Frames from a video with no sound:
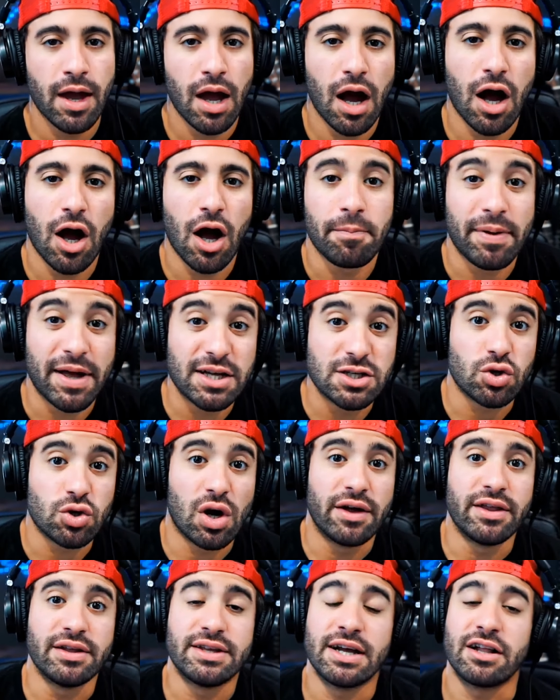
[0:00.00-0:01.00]
on
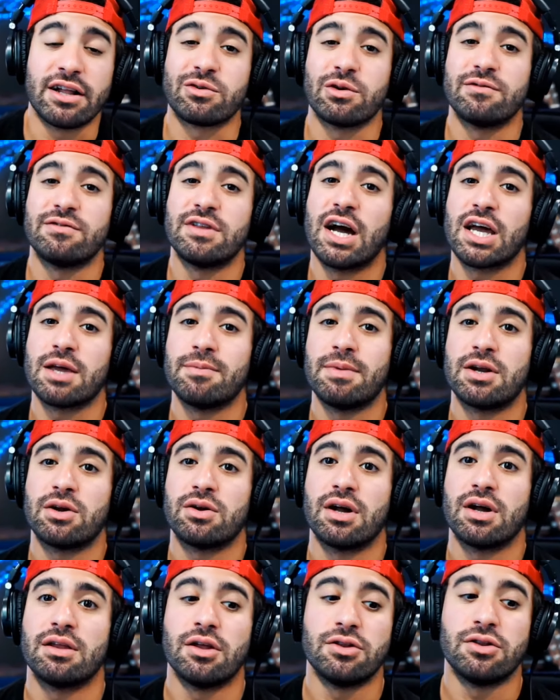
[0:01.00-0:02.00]
Patreon, the Taylor Swift
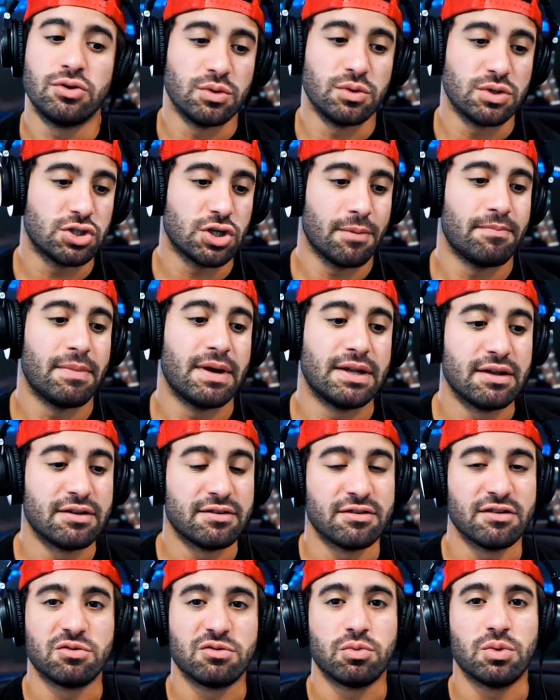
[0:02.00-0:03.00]
documentary, doing Shawn Mendes
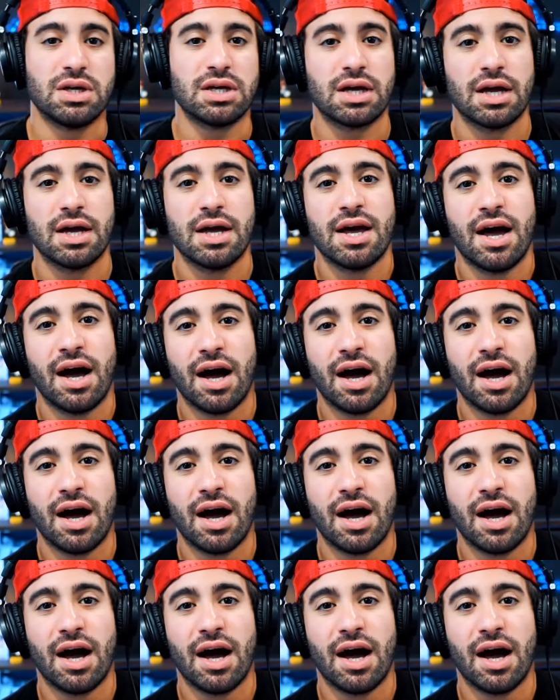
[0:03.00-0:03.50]
this week.